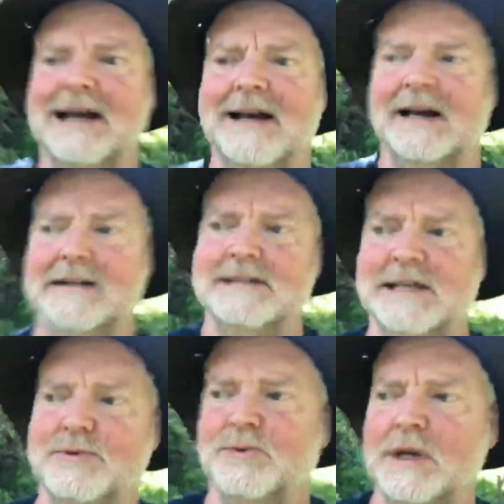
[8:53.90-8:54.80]
since we
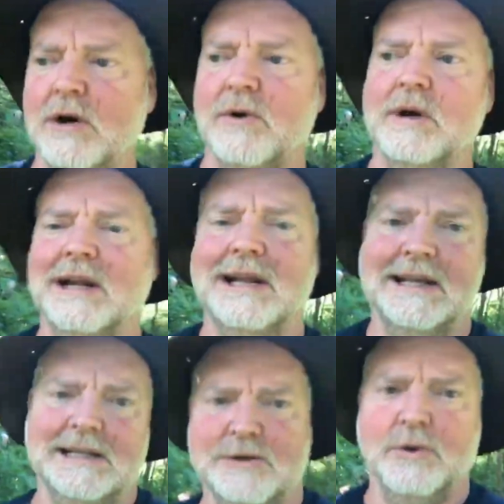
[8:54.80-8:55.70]
don't get to
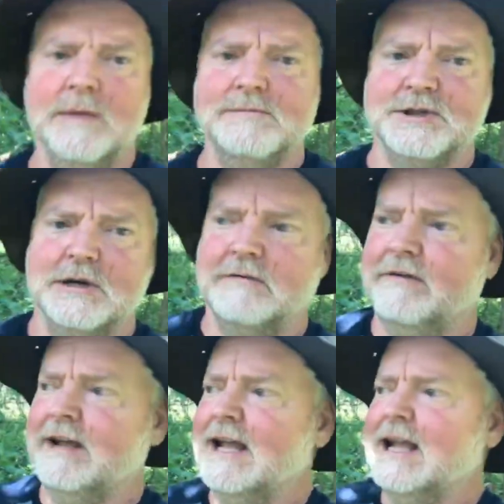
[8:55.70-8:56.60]
observe
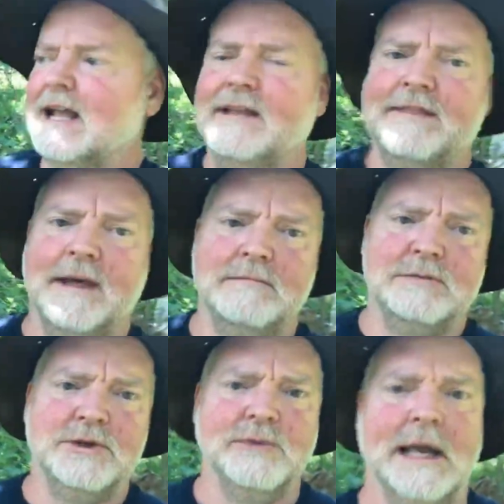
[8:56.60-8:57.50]
them doing
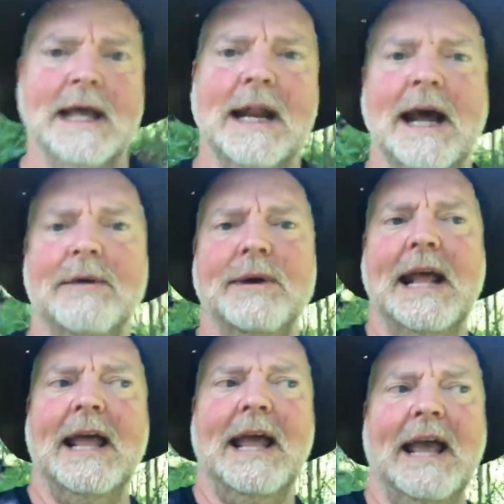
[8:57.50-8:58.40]
it, I would
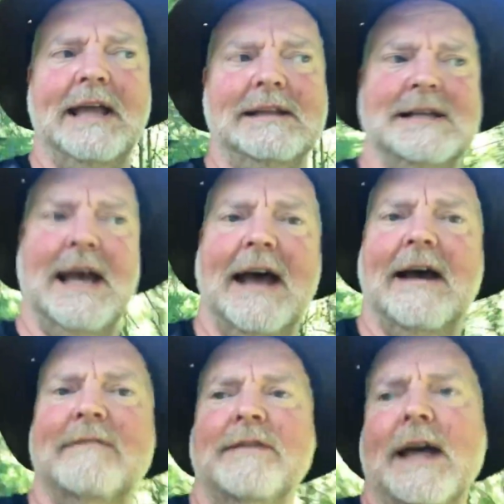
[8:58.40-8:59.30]
hate to have
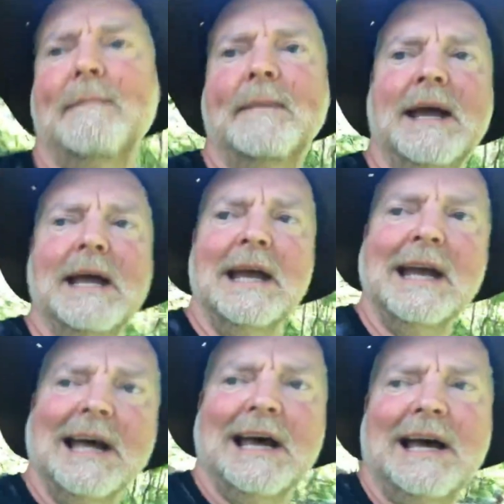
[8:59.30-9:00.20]
them
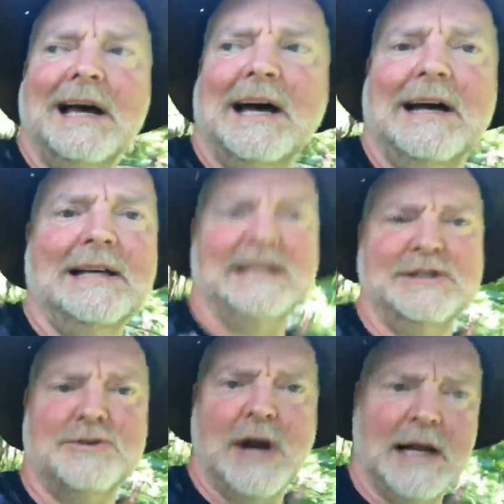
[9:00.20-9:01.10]
get
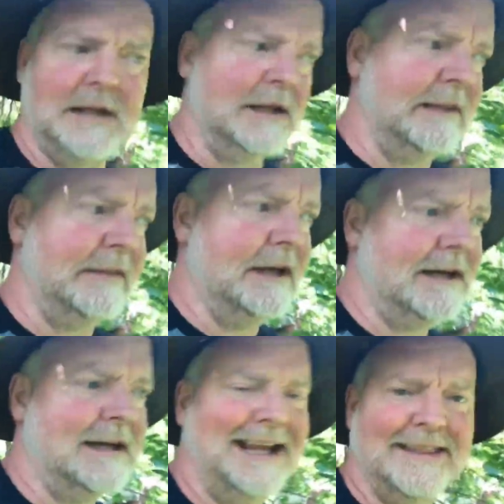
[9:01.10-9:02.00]
strangled in
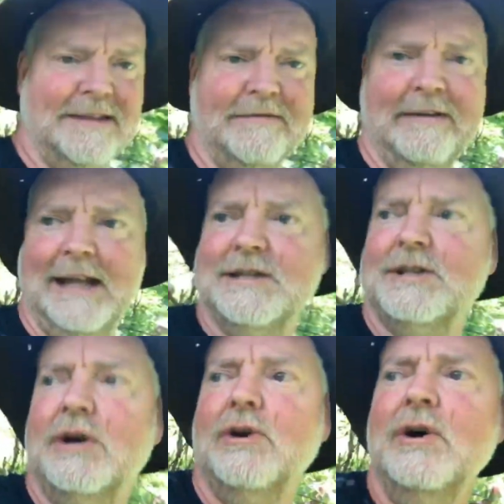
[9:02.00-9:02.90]
the fence. So
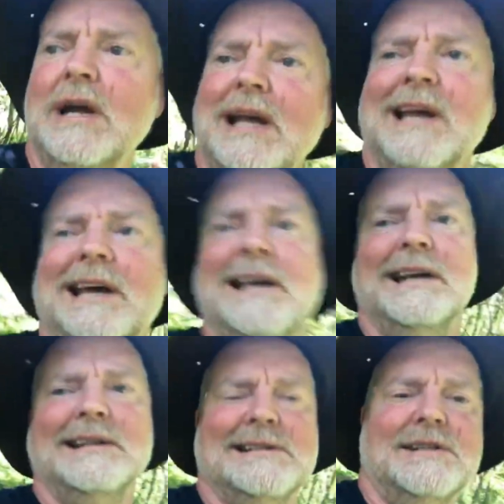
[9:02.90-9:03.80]
just some